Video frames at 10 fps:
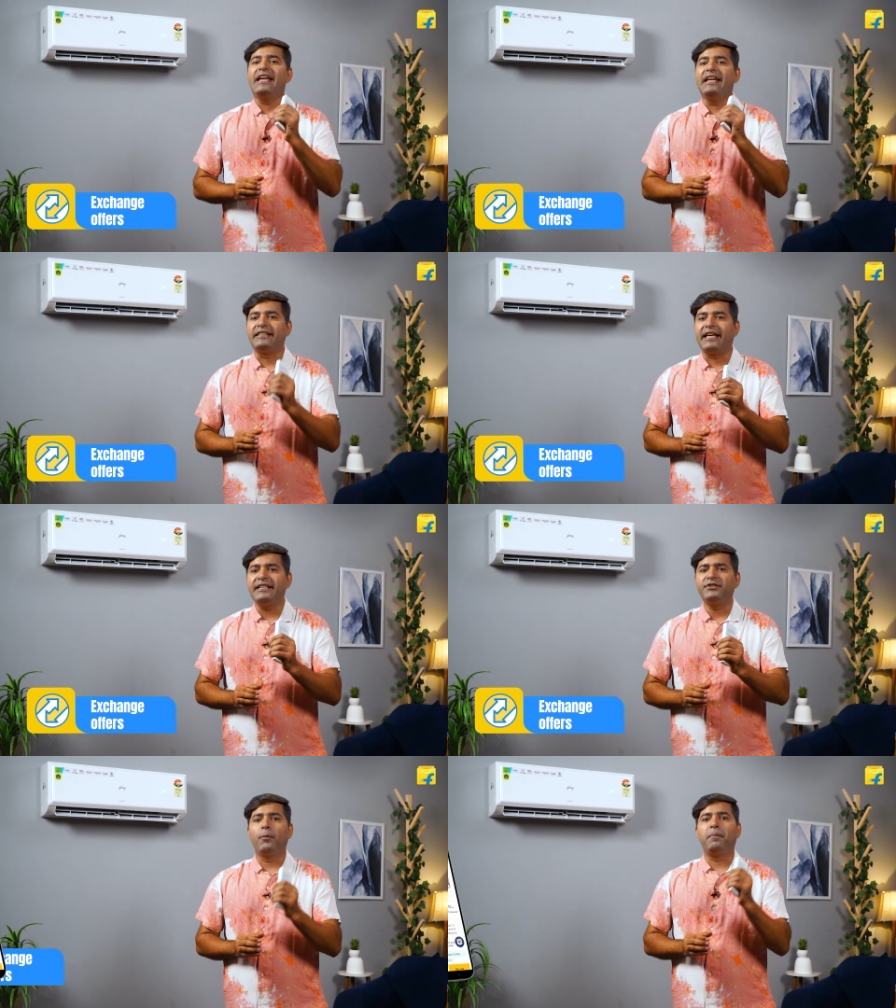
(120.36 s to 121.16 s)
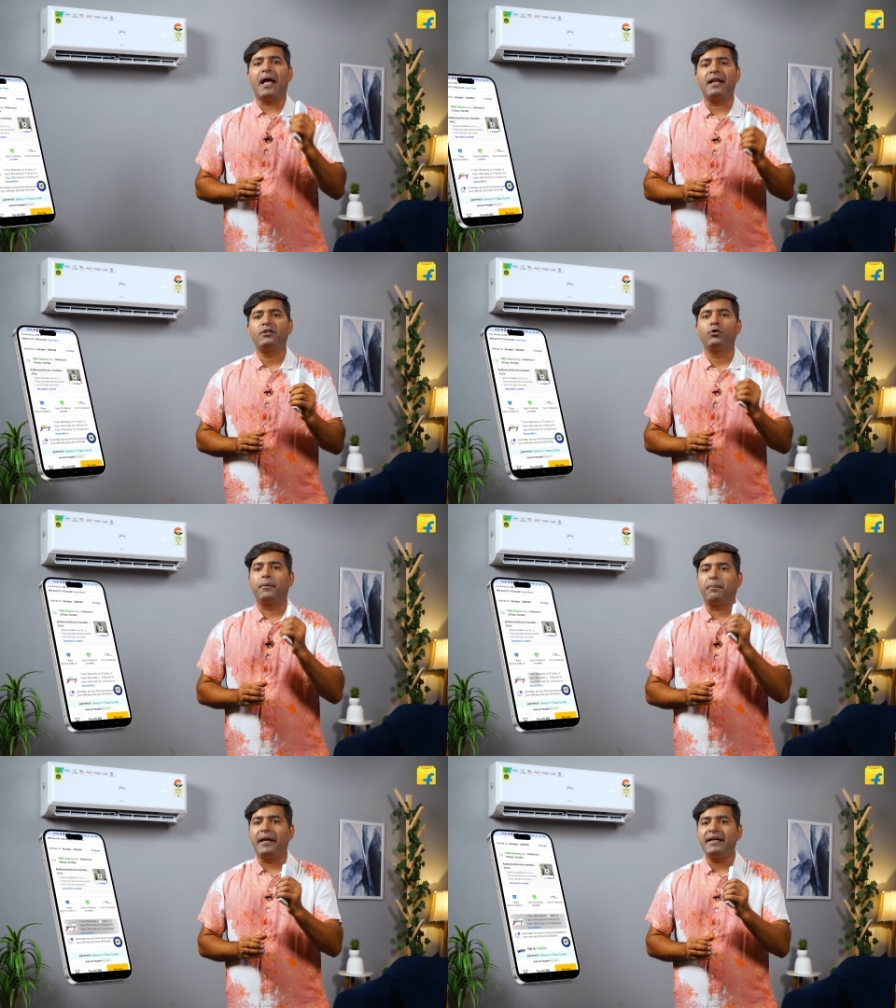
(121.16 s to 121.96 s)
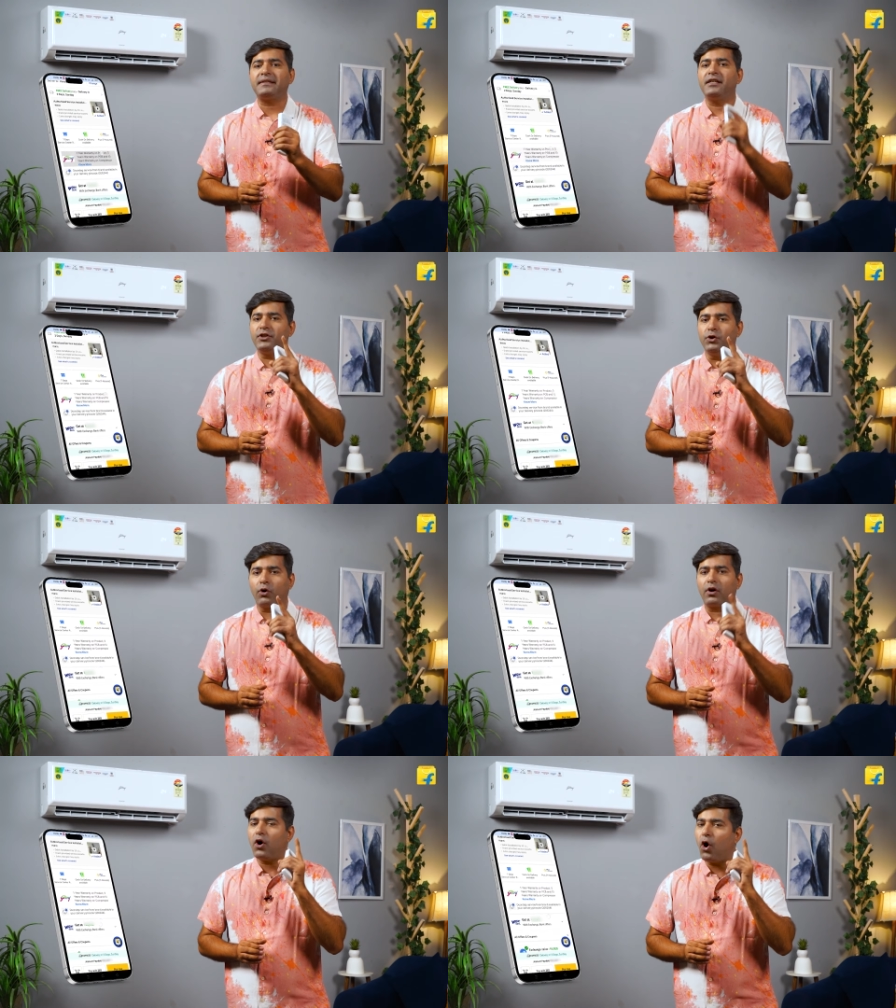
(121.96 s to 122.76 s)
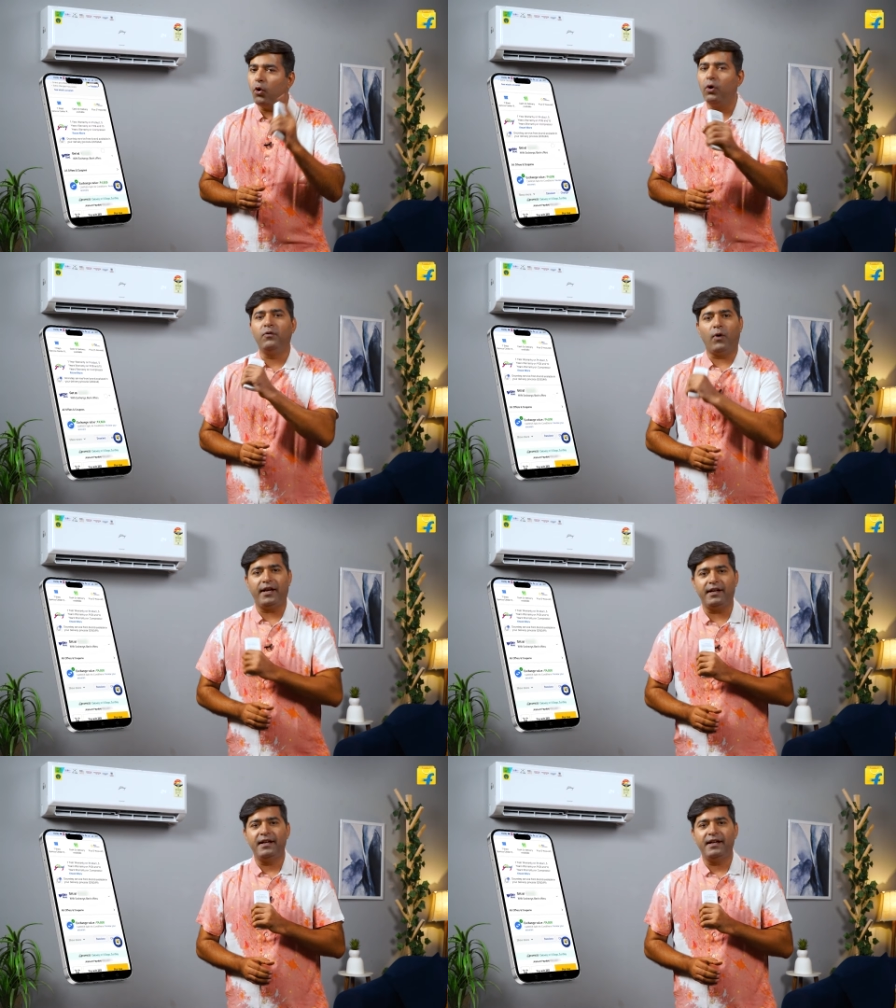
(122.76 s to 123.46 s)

in case you're planning to replace your old one.